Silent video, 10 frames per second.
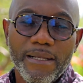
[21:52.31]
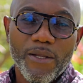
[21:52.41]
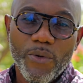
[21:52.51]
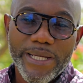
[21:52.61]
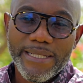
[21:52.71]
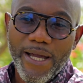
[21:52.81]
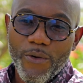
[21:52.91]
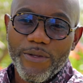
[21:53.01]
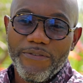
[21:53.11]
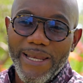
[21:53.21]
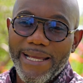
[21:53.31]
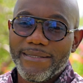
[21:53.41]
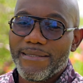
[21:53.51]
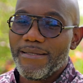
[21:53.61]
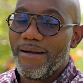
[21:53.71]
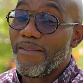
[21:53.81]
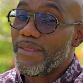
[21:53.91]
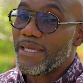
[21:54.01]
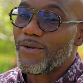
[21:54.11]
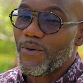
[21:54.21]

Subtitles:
Lorraine now reflects on the